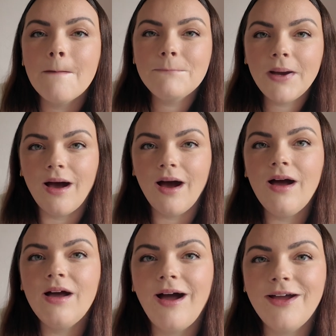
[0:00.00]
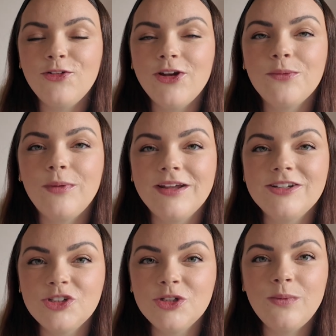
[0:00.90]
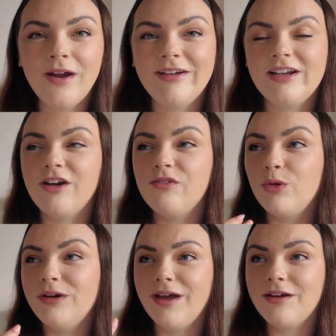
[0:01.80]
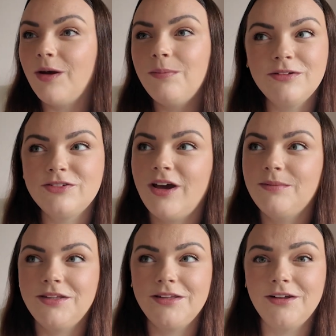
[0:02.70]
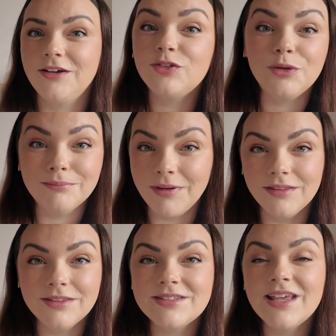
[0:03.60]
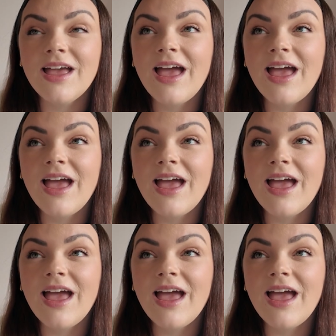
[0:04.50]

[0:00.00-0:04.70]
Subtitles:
But I feel like when I do wear it, like I've worn it a couple of times in the last few months,